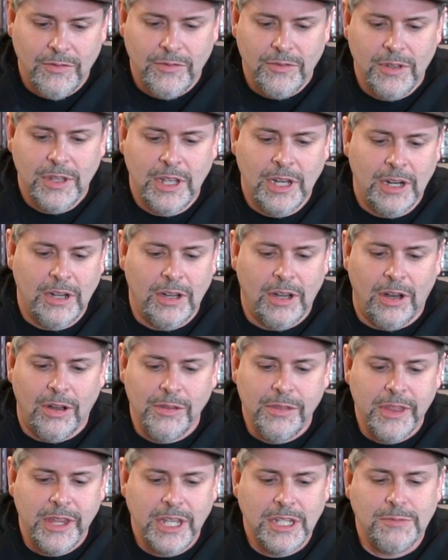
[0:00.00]
you know,
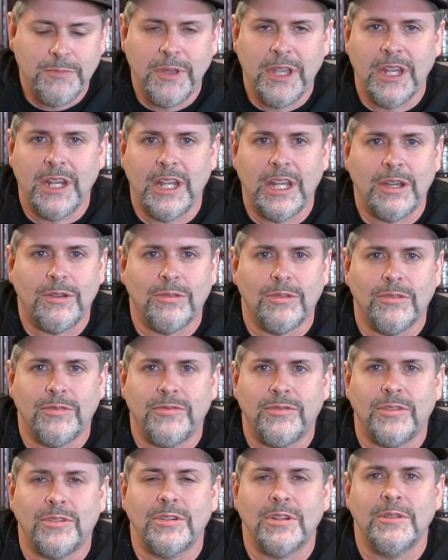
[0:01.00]
all things being equal,
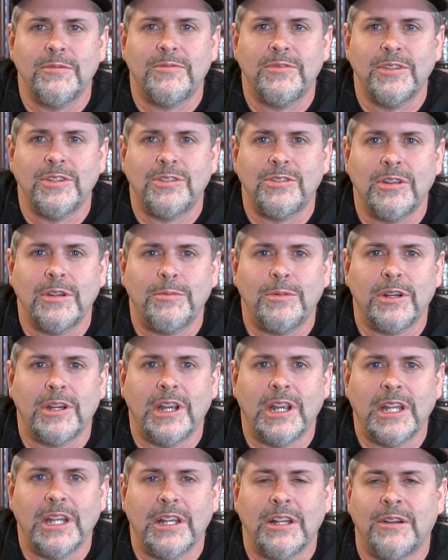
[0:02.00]
four infantry
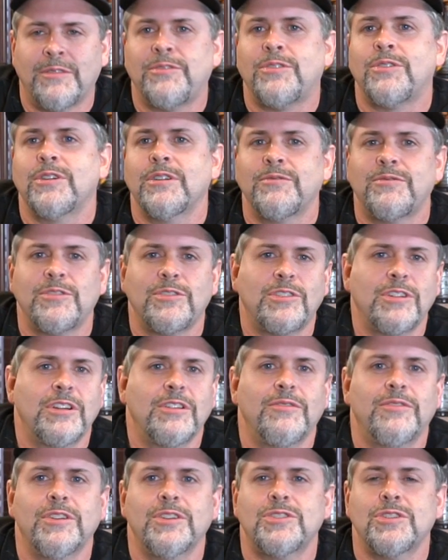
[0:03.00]

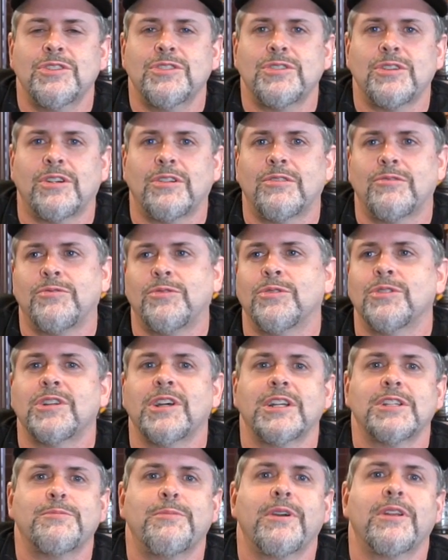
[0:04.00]
divisions are 4
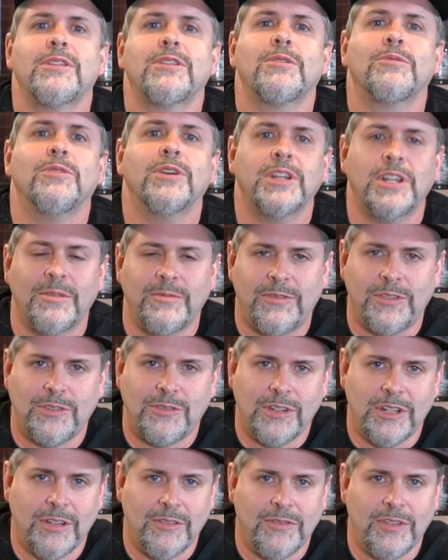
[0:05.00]
times better than 1
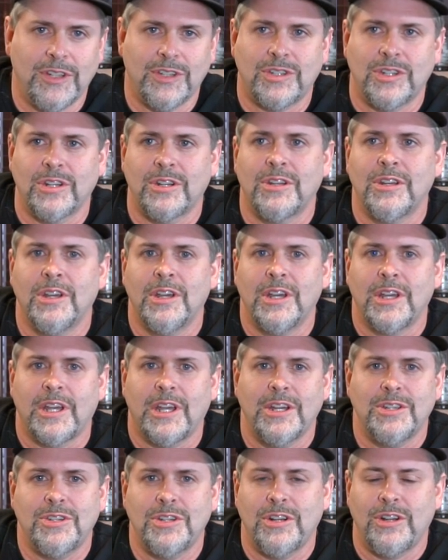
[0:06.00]
infantry division,
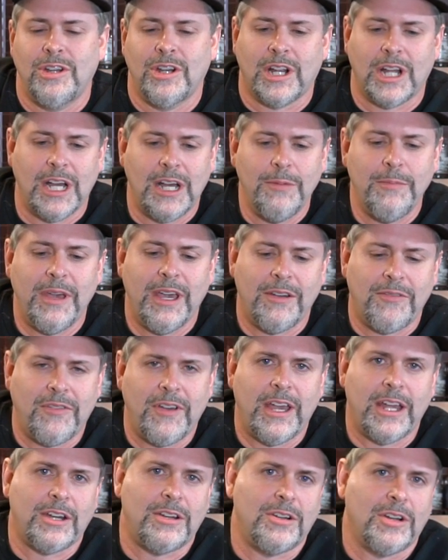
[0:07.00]
because you know your combat
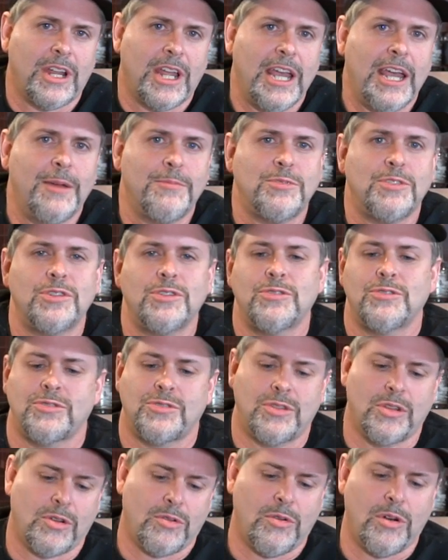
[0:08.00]
factor
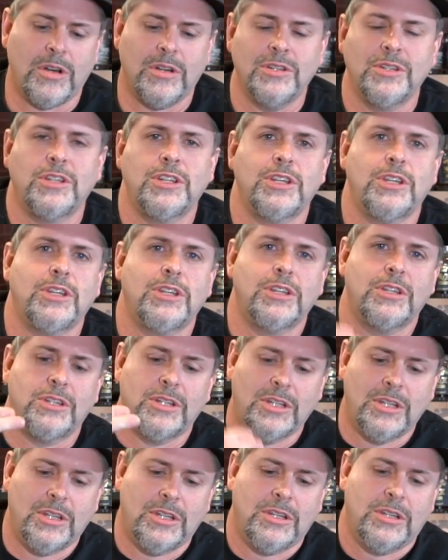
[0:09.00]
captures the quality and
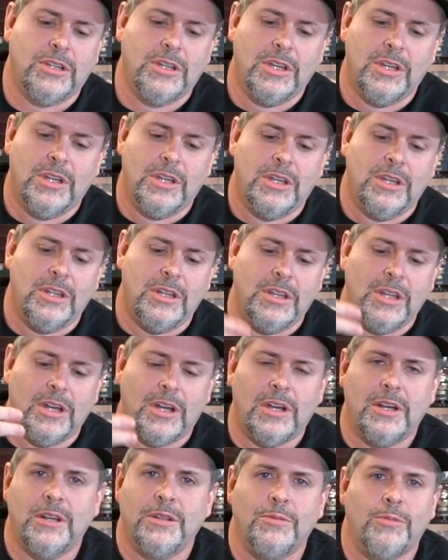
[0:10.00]

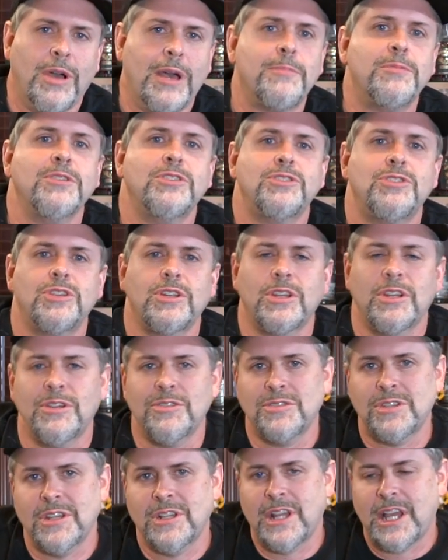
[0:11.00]
the weapons you're
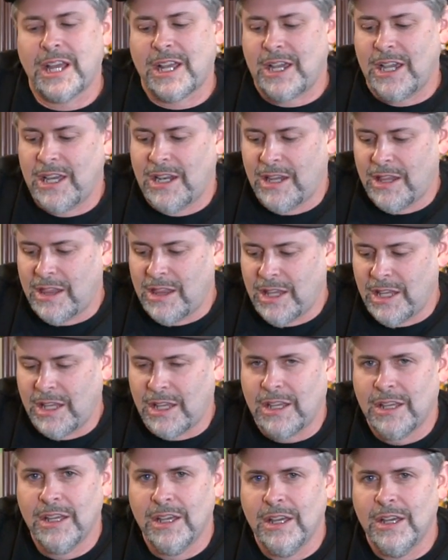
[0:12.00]
using, that kind of
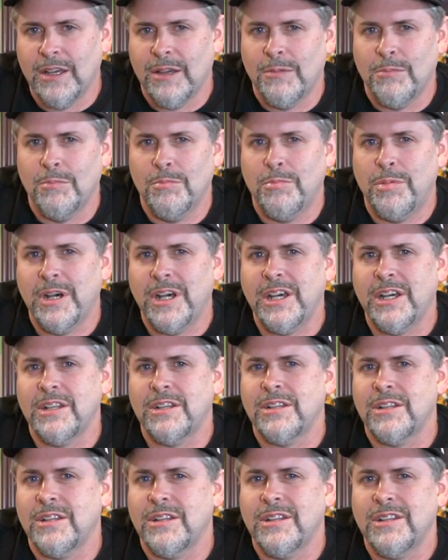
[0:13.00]
thing.
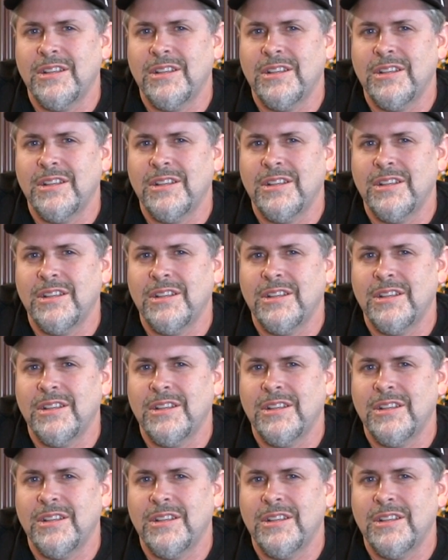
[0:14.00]
But